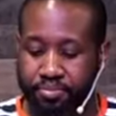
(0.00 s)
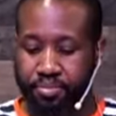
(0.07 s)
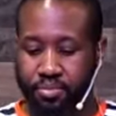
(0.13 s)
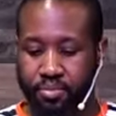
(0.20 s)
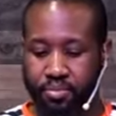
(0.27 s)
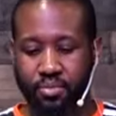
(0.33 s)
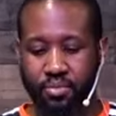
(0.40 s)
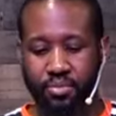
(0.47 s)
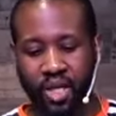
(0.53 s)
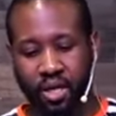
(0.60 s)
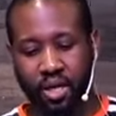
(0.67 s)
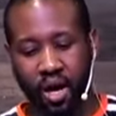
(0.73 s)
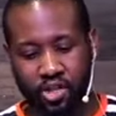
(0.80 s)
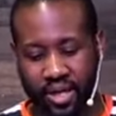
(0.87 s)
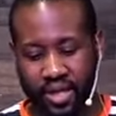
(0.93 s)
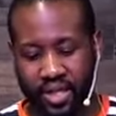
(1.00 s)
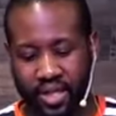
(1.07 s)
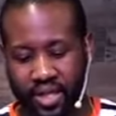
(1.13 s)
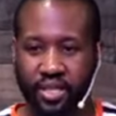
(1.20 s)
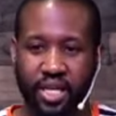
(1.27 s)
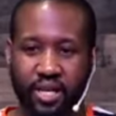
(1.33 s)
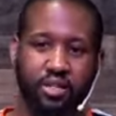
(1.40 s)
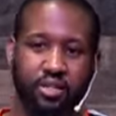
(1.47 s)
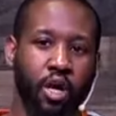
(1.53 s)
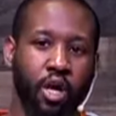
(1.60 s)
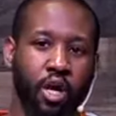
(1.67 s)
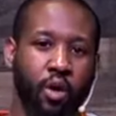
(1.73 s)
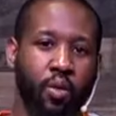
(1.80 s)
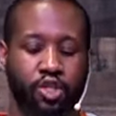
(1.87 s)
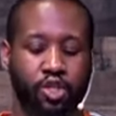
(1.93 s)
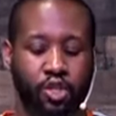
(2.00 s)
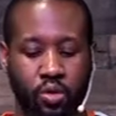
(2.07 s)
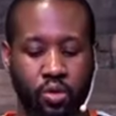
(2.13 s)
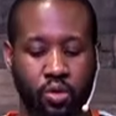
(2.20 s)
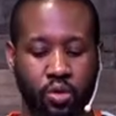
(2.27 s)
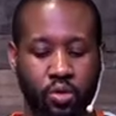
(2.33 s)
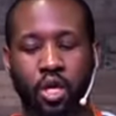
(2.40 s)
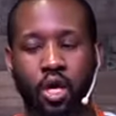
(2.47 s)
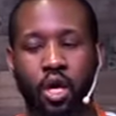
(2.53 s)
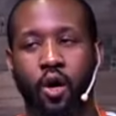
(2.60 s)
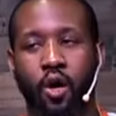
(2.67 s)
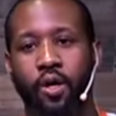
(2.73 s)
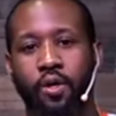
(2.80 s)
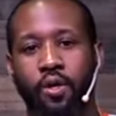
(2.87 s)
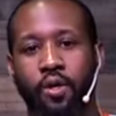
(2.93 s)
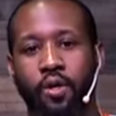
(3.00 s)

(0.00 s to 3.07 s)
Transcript: God's grace is given to Noah, is shown to Noah.